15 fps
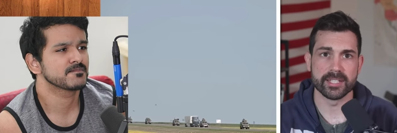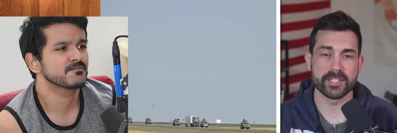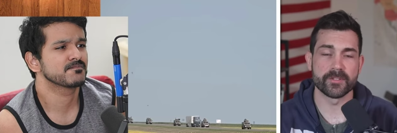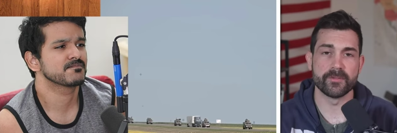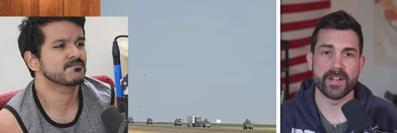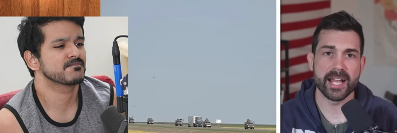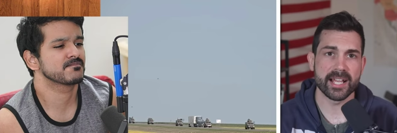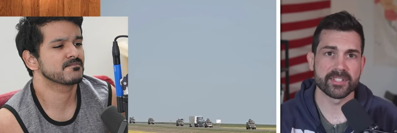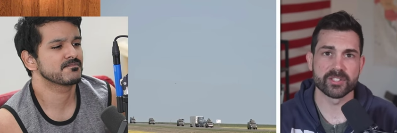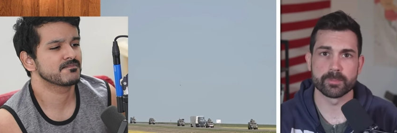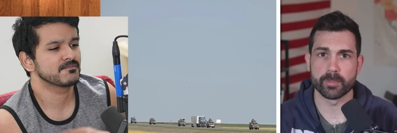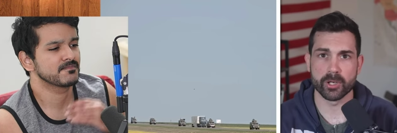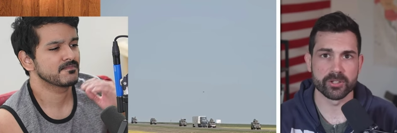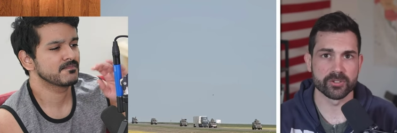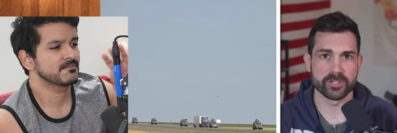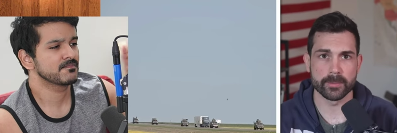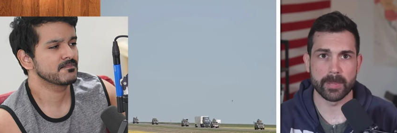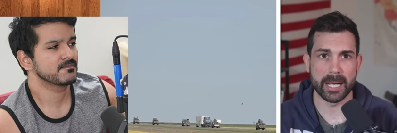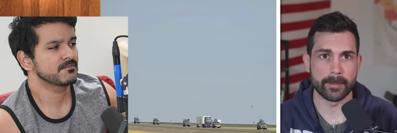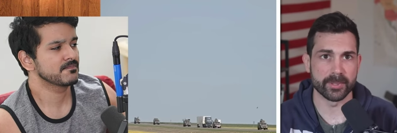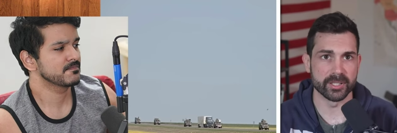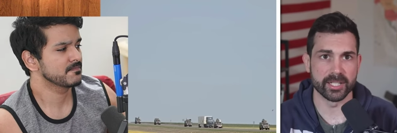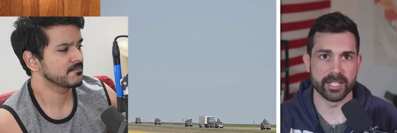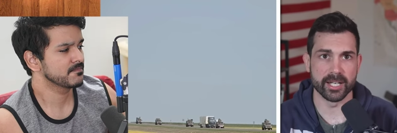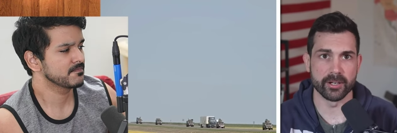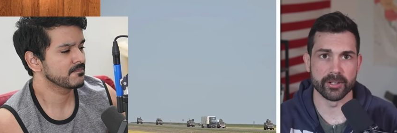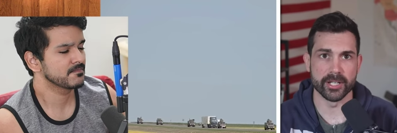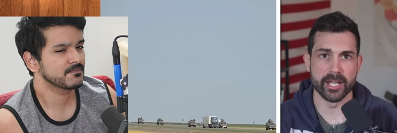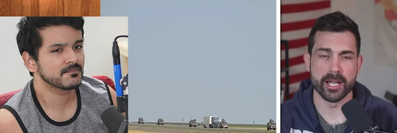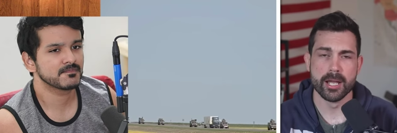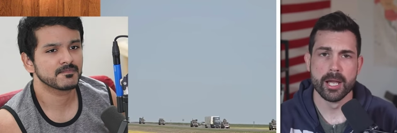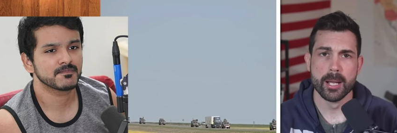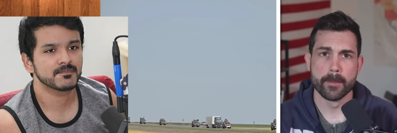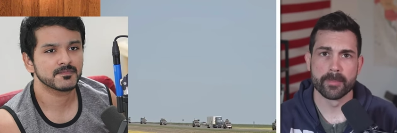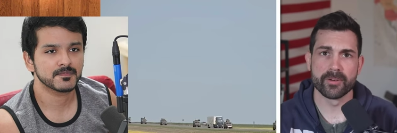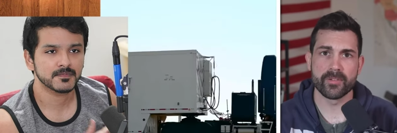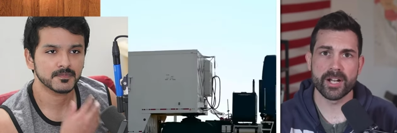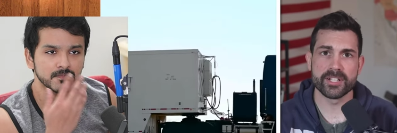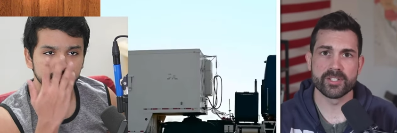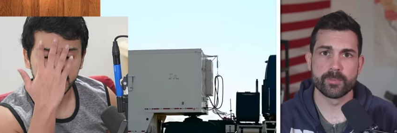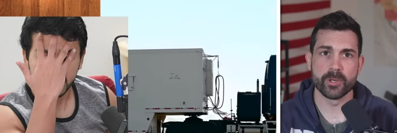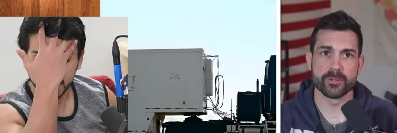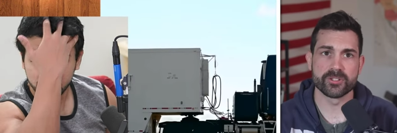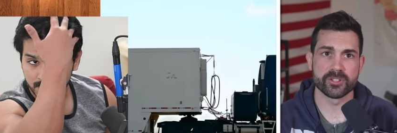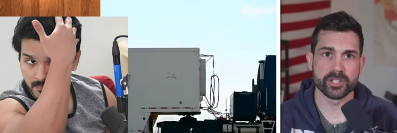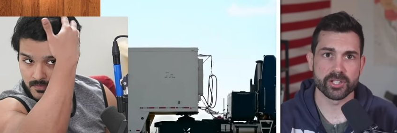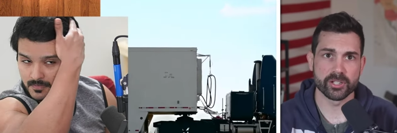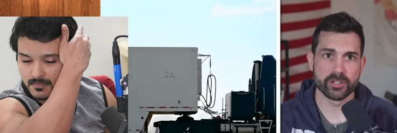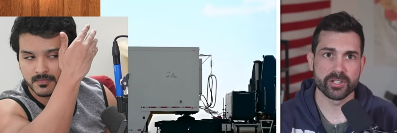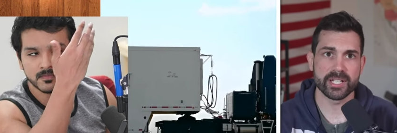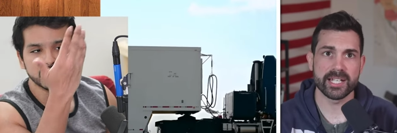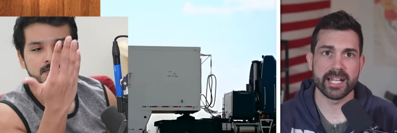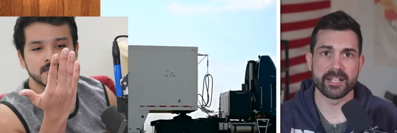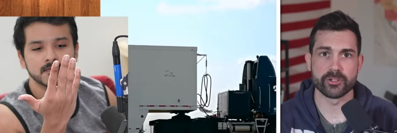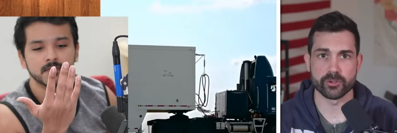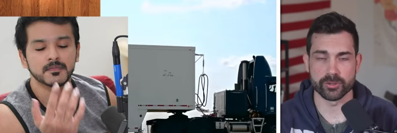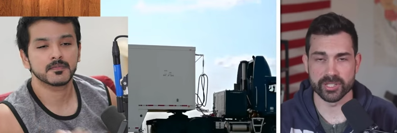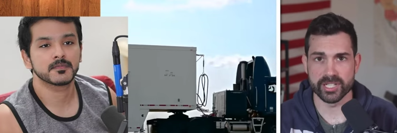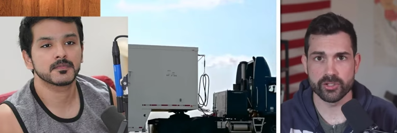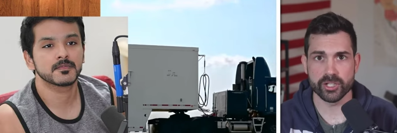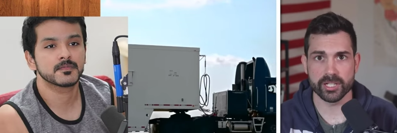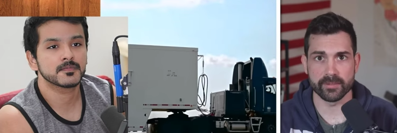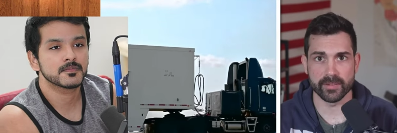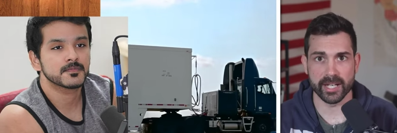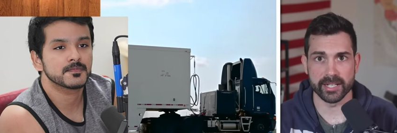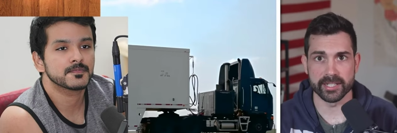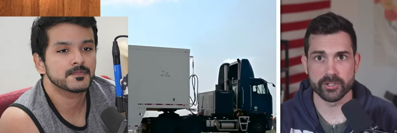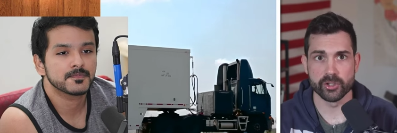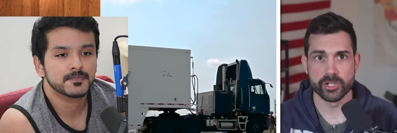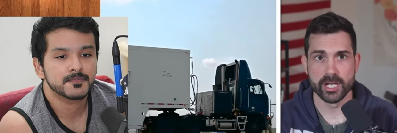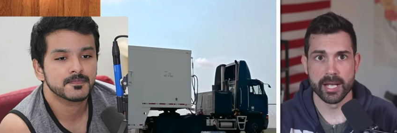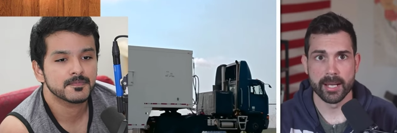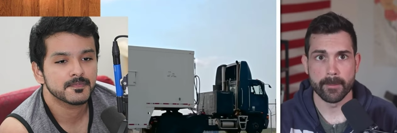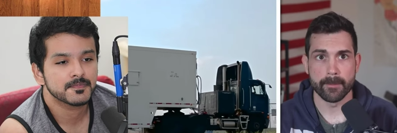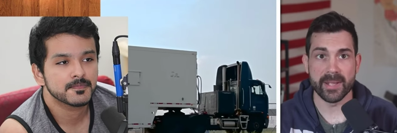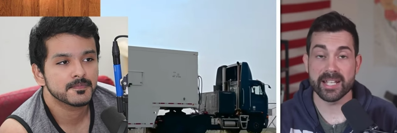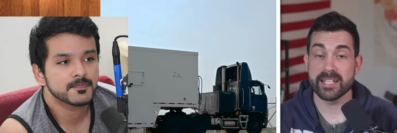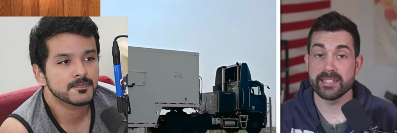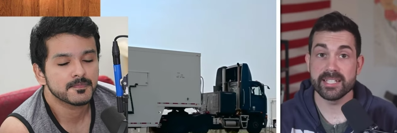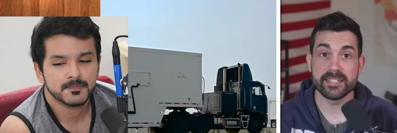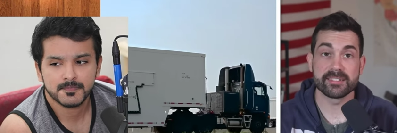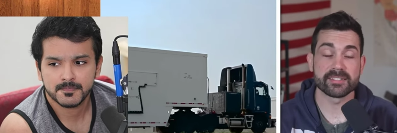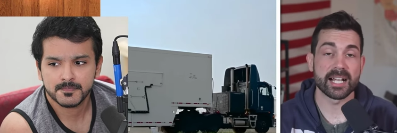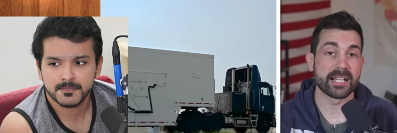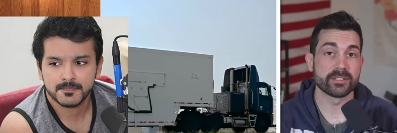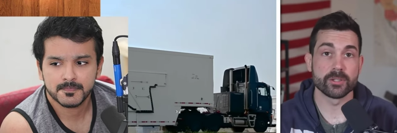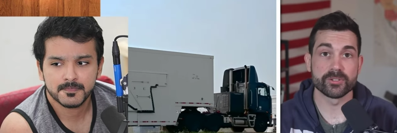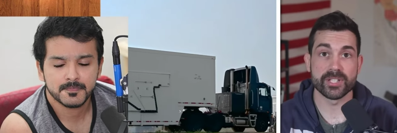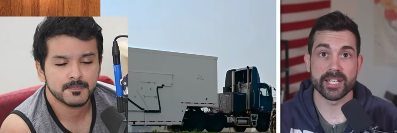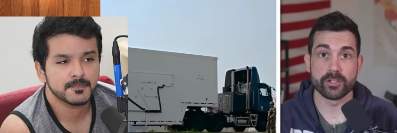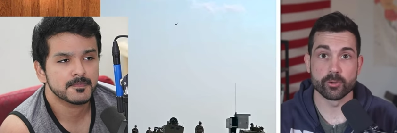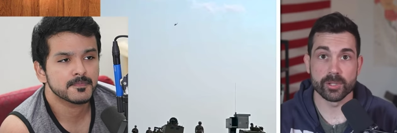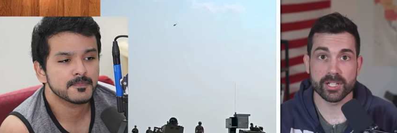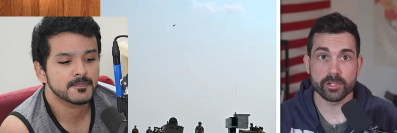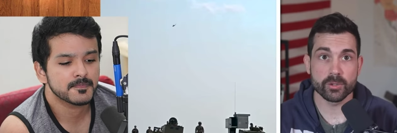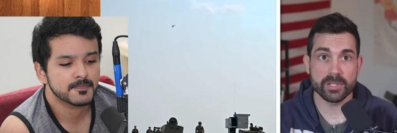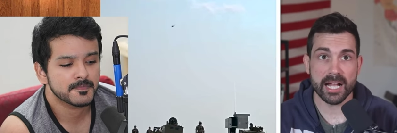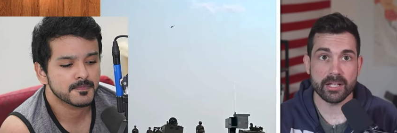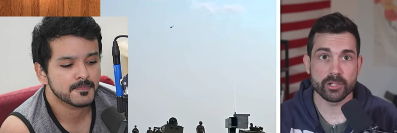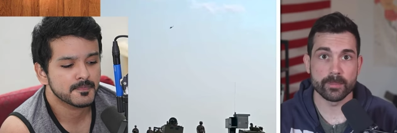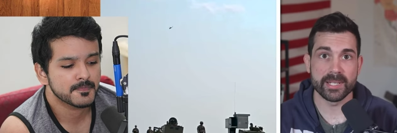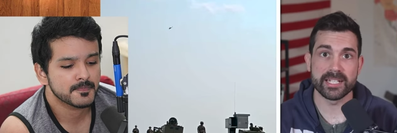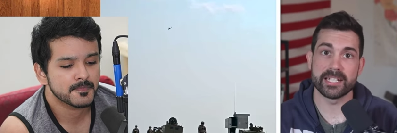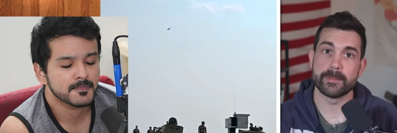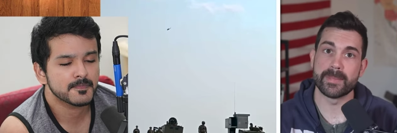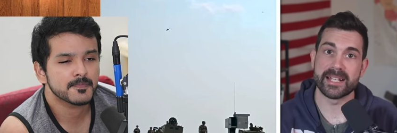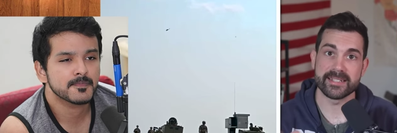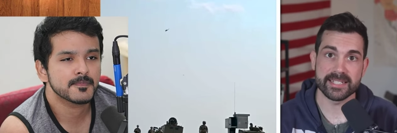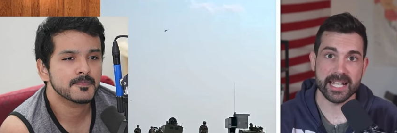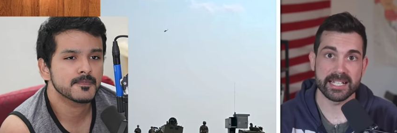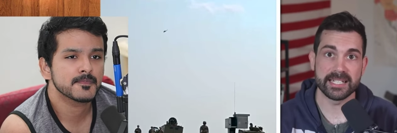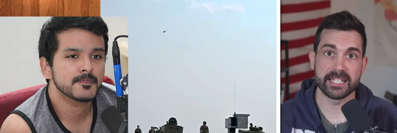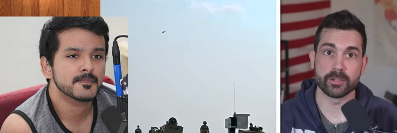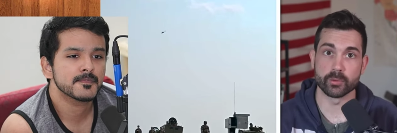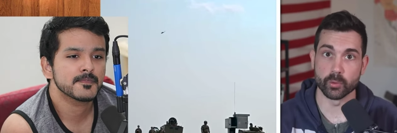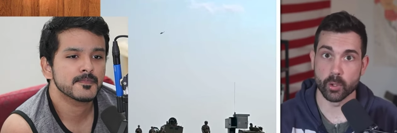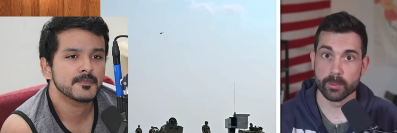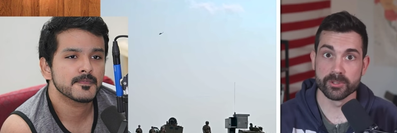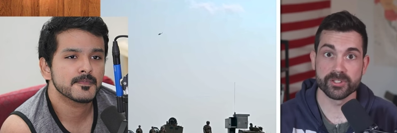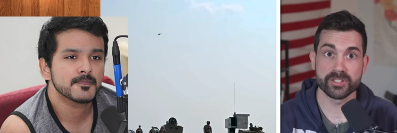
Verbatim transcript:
Speaker 1: This vast, sparsely populated area provides both security and strategic advantage, making these silos a critical element in maintaining global